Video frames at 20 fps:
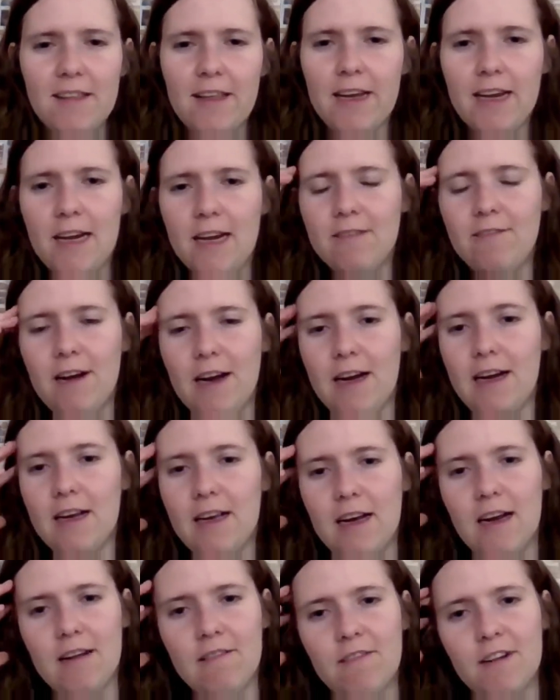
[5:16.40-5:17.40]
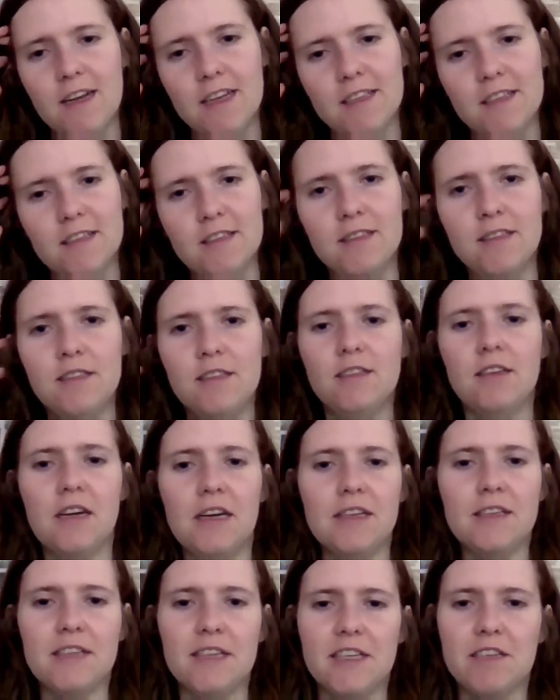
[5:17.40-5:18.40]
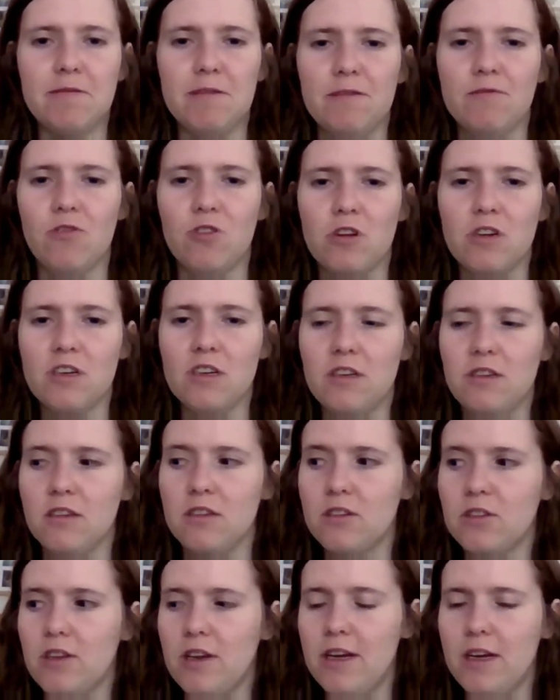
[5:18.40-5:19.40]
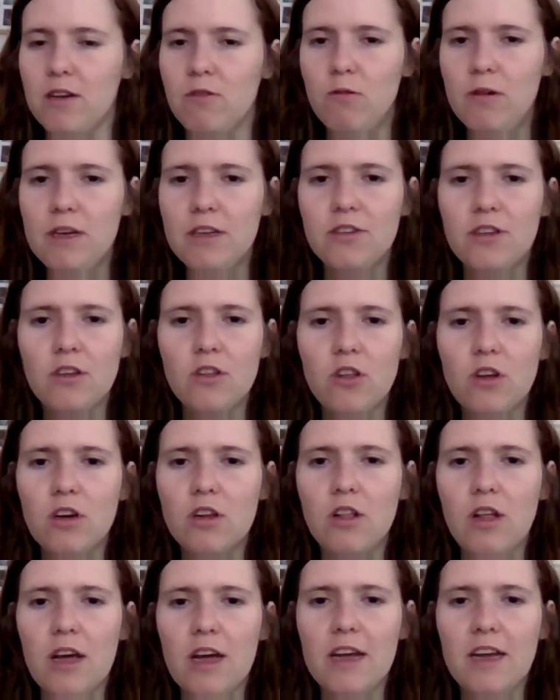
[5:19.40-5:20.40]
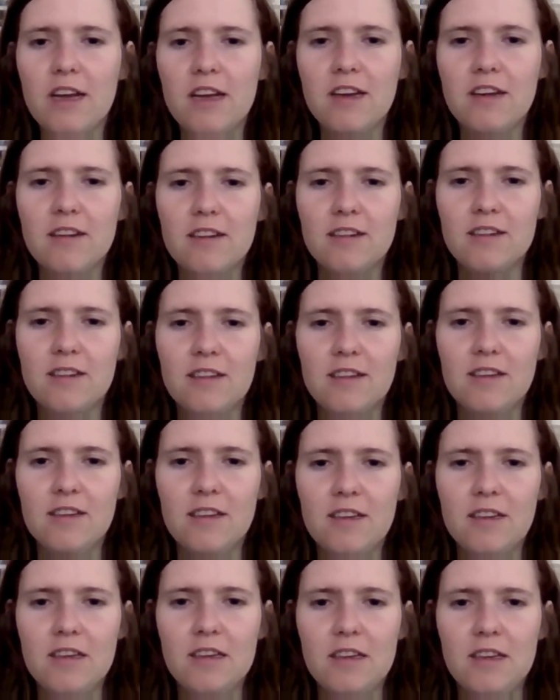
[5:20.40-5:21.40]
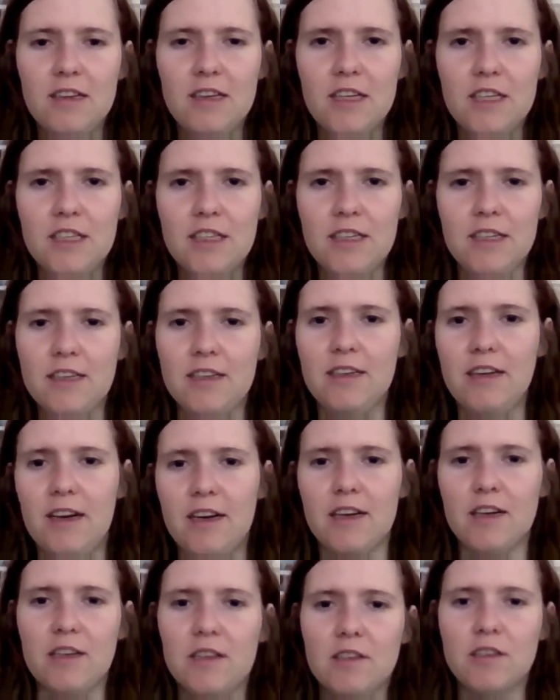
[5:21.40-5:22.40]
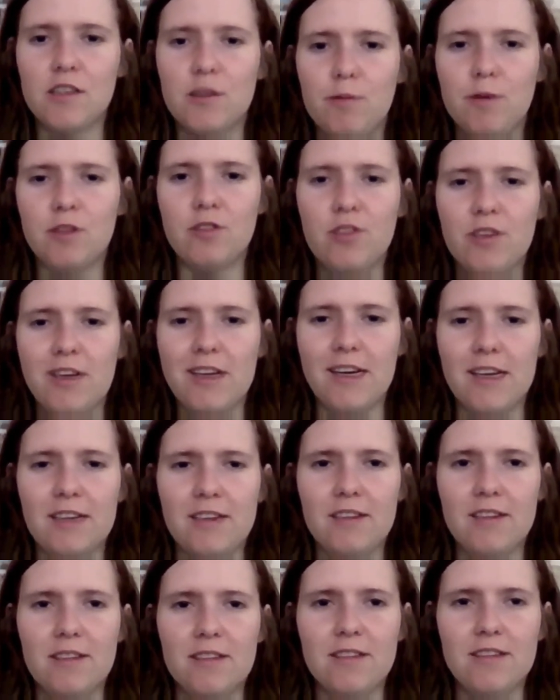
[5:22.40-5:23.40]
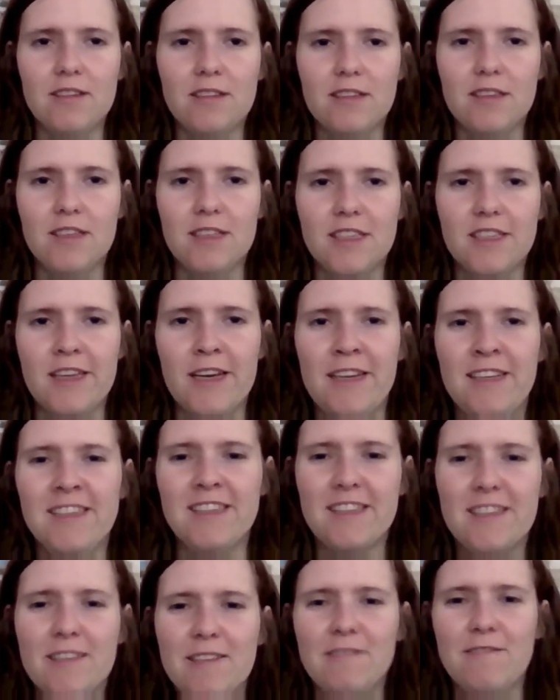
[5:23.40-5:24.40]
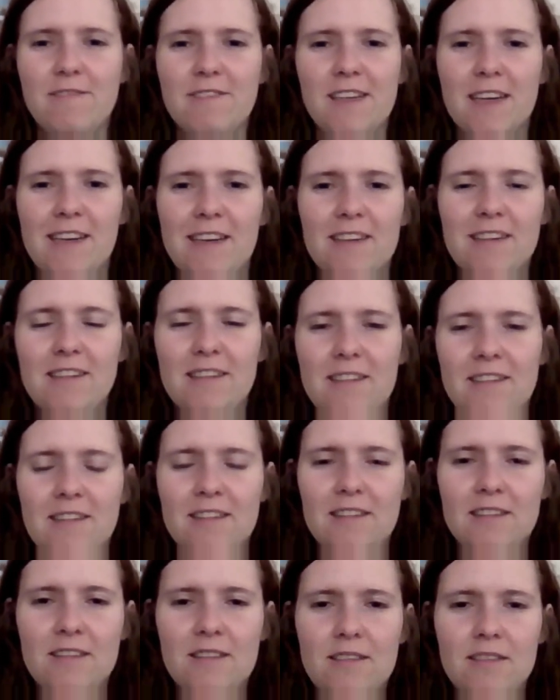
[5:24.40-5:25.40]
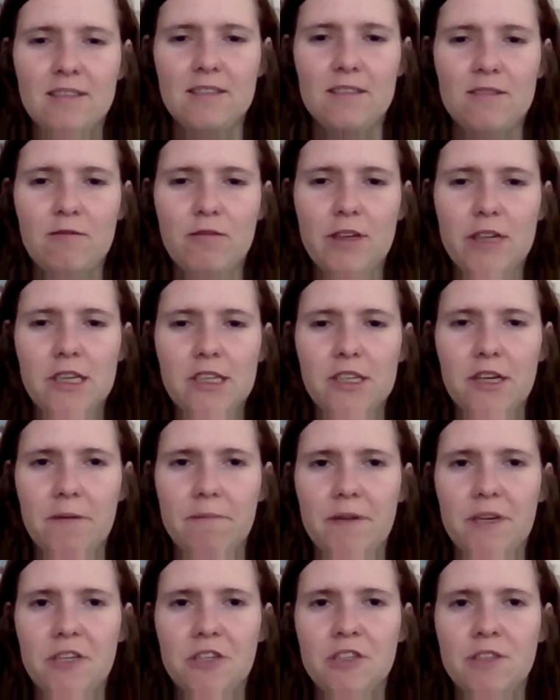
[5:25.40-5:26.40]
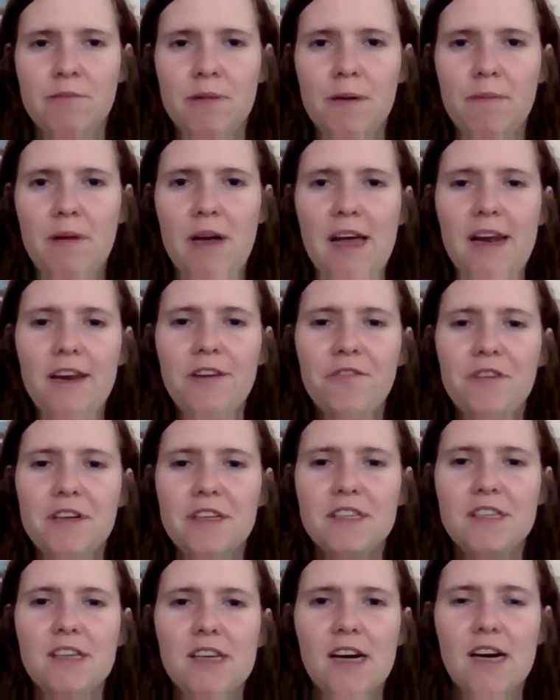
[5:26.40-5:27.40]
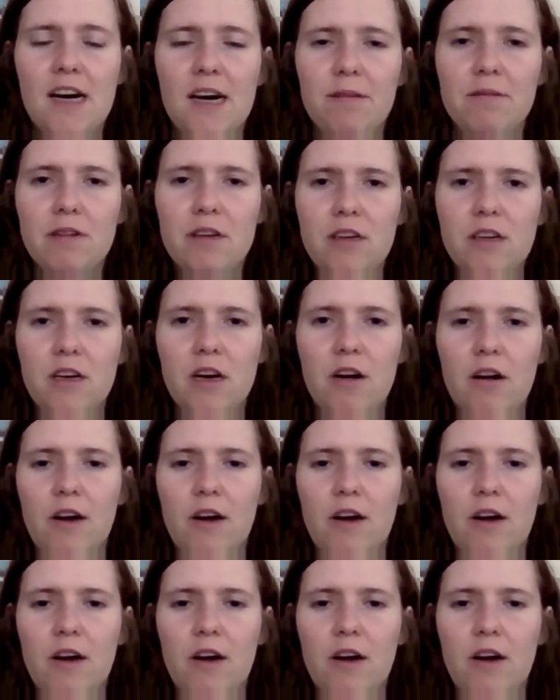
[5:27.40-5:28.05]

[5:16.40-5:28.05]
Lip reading: Like I've had the test before and you're just like, what does it look like? And I don't know, you're supposed to get a sense of what your interpretations mean. But anyways, yeah, I'm gonna go.